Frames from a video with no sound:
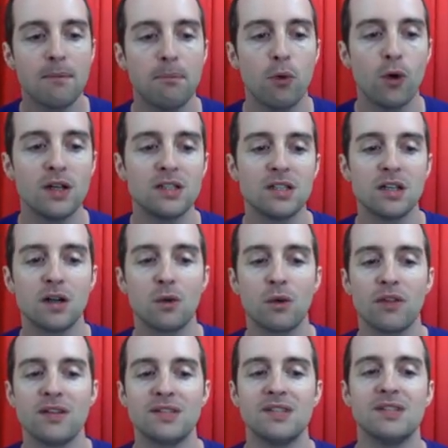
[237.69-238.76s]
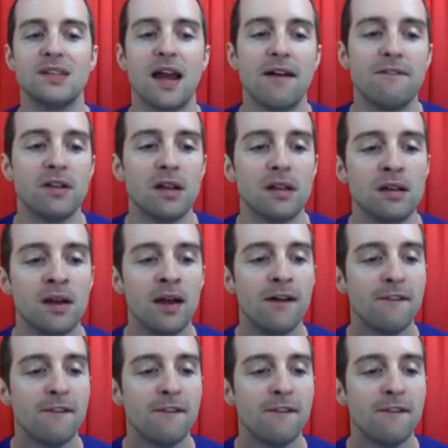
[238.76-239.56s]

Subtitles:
points here where this is evident.